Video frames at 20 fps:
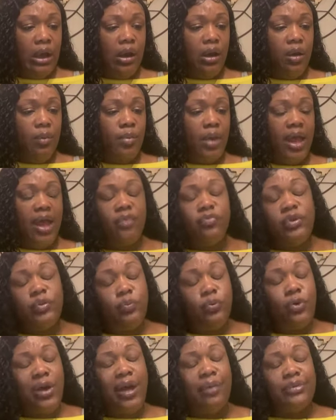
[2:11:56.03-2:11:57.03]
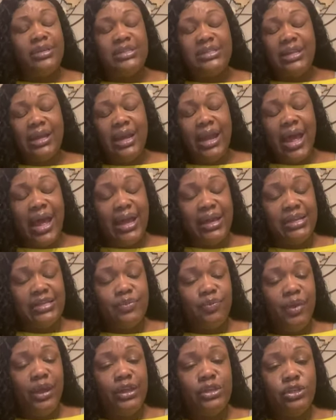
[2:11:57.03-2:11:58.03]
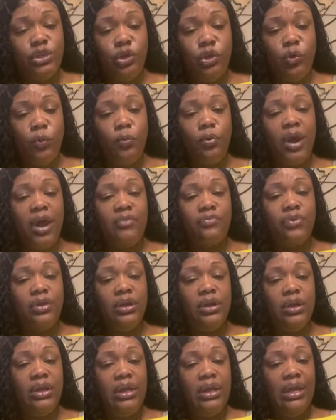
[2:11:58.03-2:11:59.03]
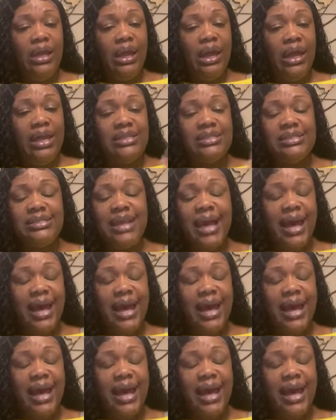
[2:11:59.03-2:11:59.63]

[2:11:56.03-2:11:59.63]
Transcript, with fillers: Um, every promise that God has made to you, prophet, is